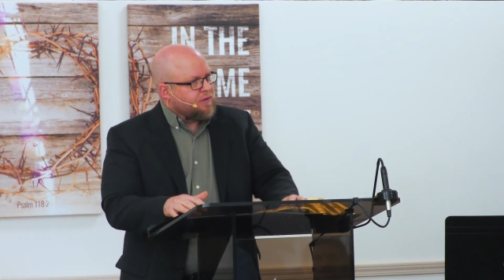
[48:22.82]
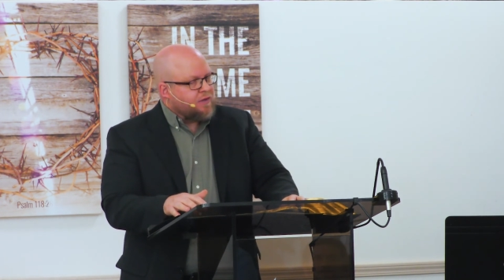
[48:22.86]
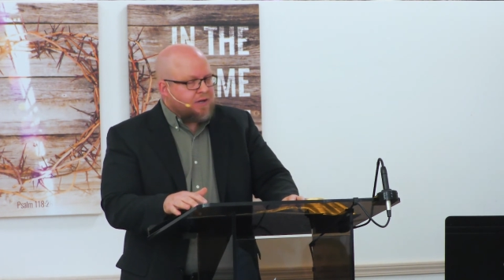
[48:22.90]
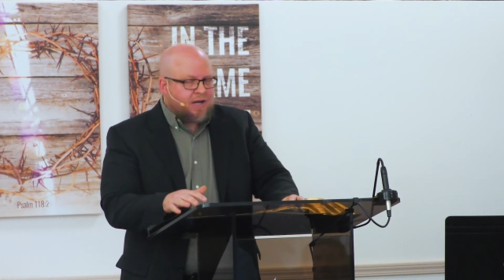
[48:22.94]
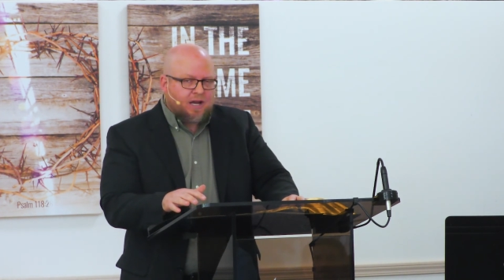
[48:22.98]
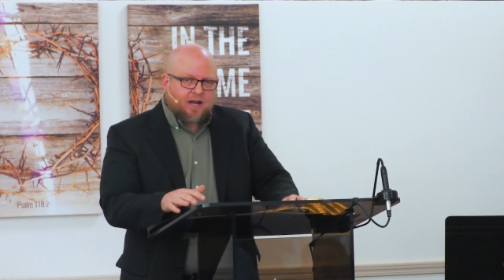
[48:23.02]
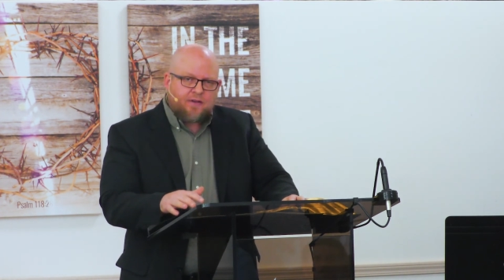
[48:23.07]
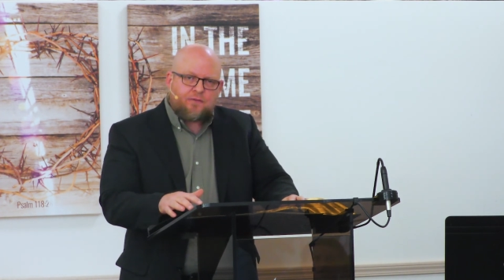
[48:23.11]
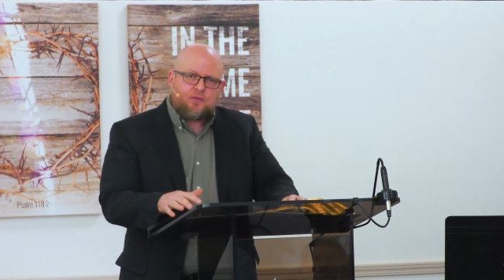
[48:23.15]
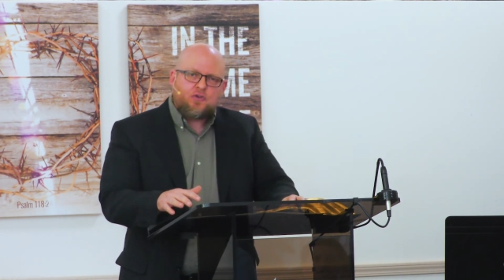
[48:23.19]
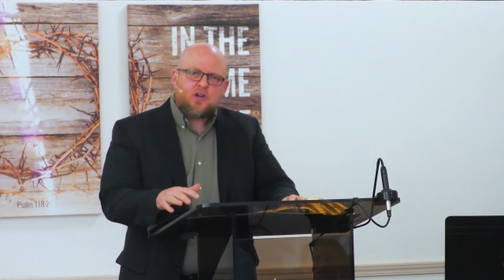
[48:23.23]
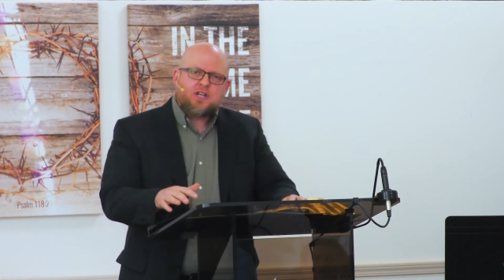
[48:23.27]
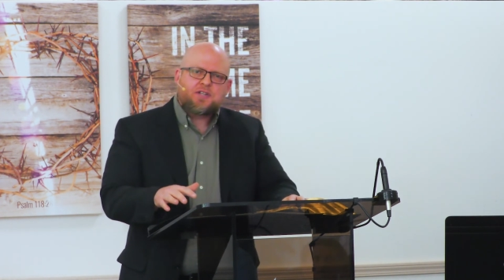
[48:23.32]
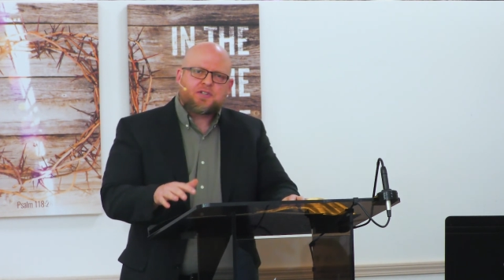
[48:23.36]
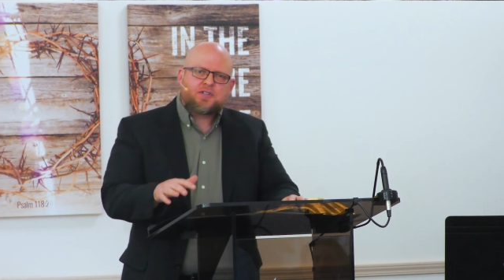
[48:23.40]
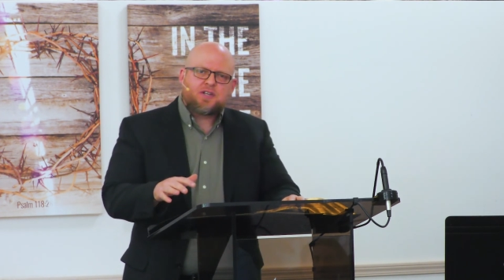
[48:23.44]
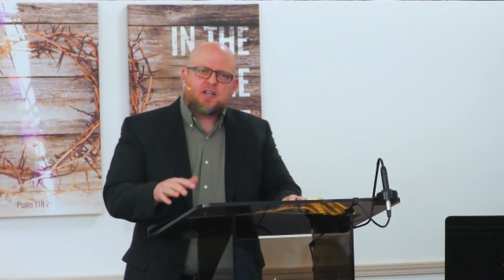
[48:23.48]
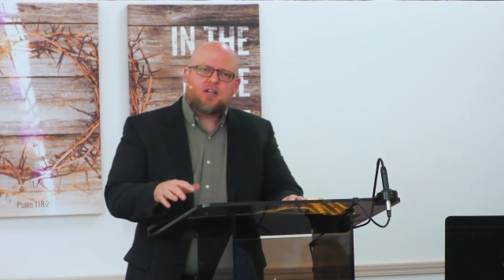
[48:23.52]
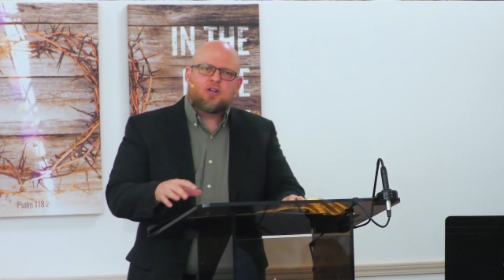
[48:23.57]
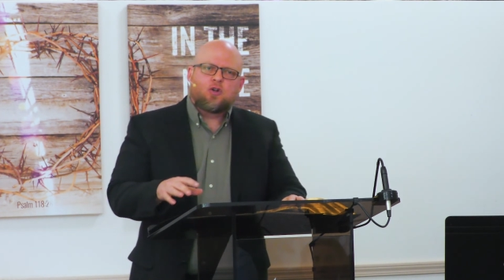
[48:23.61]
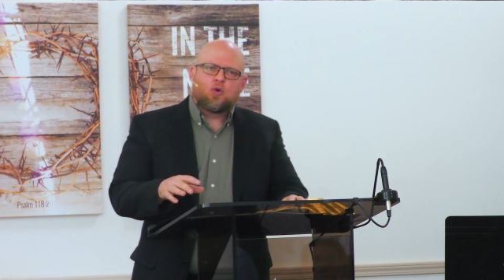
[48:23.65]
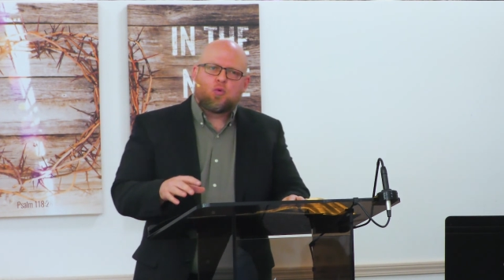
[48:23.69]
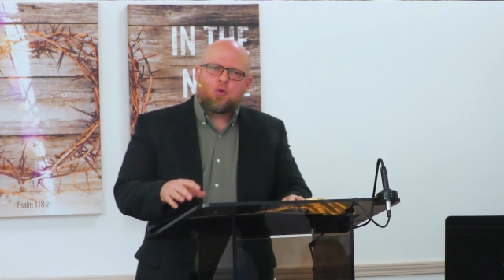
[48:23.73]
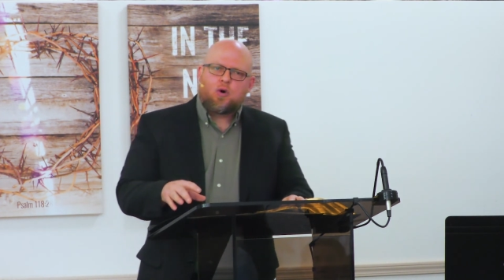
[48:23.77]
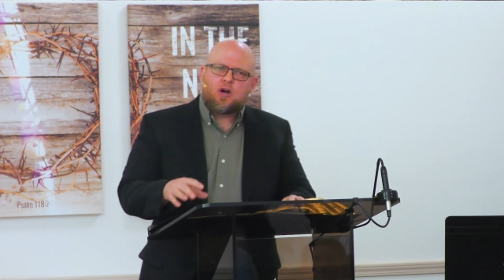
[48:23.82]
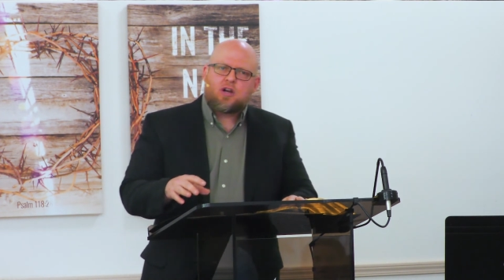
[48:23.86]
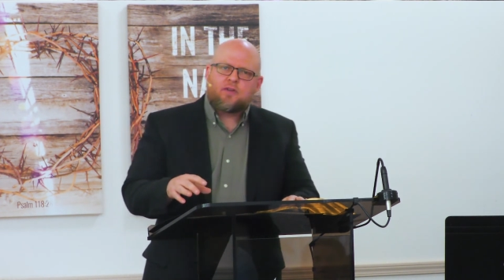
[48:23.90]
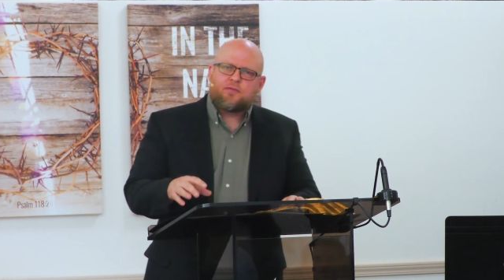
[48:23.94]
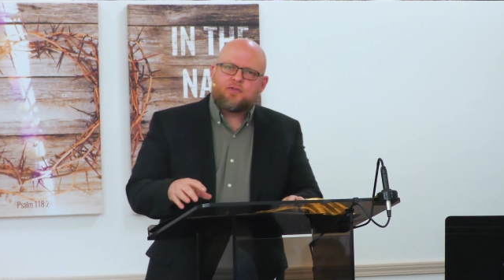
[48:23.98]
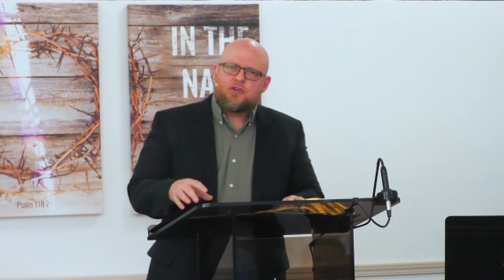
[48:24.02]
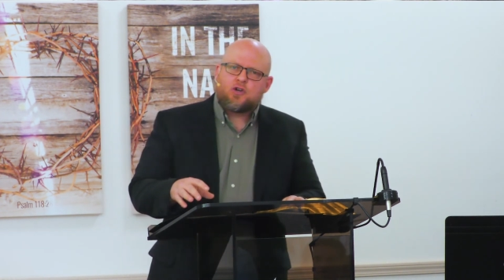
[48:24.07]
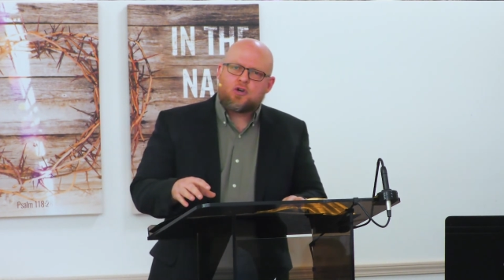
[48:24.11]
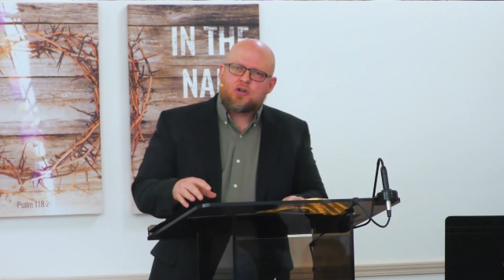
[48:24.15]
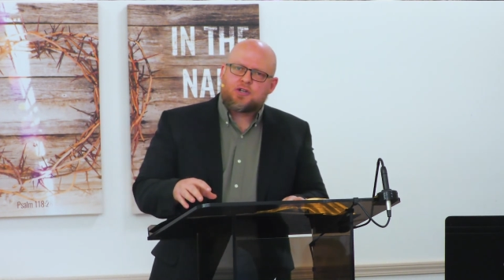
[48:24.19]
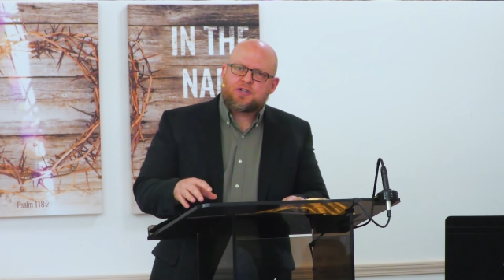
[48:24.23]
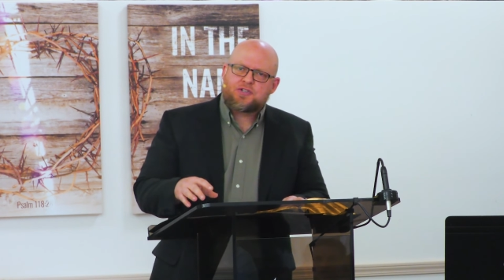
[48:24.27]
that every single one
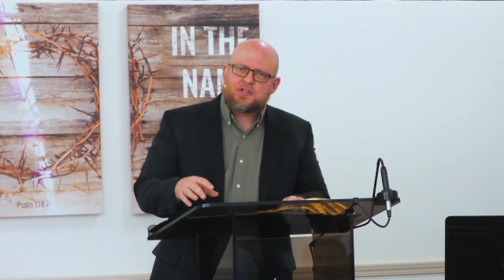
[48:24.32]
of your